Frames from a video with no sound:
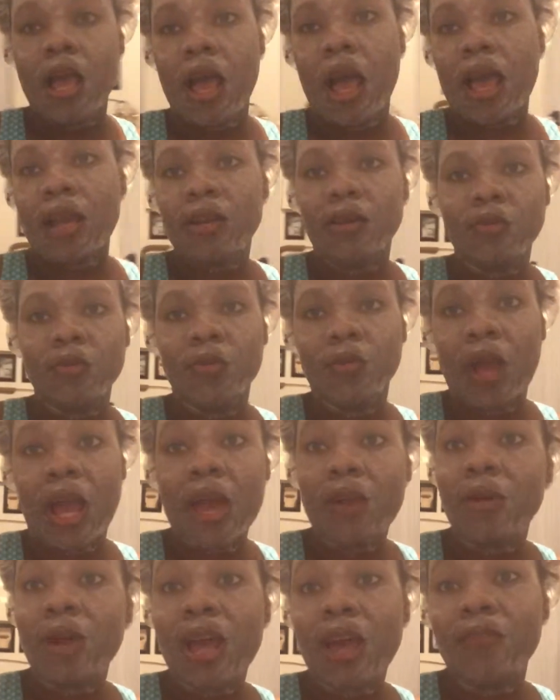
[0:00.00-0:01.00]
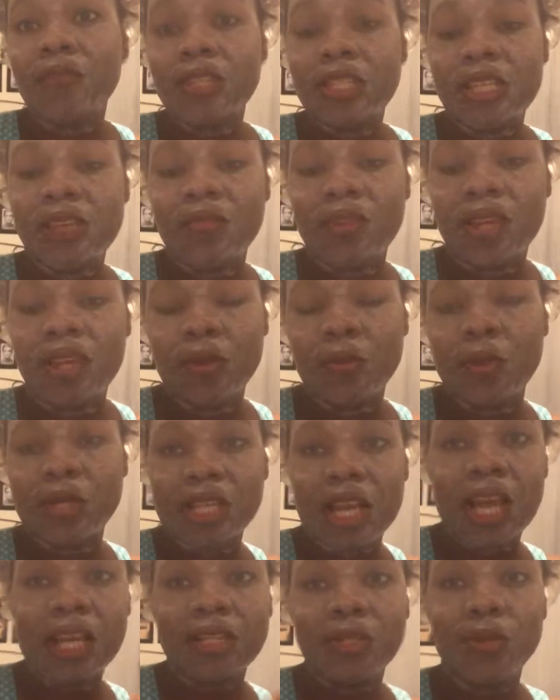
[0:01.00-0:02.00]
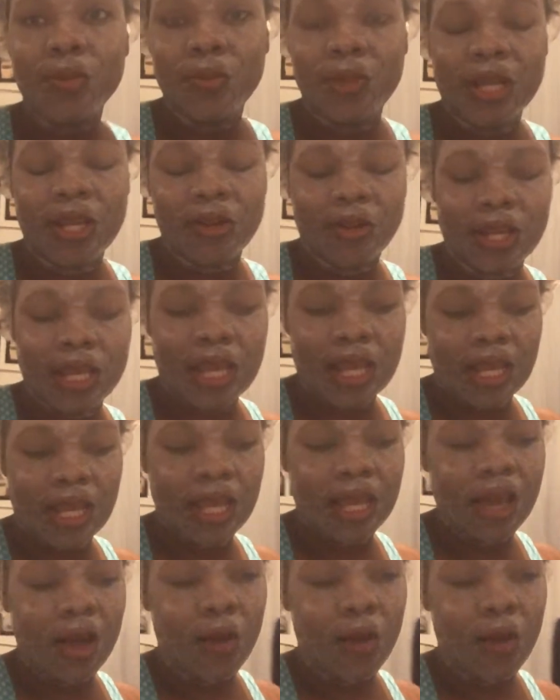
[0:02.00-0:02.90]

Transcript: I don't I don't have a TV, which I do plan on getting.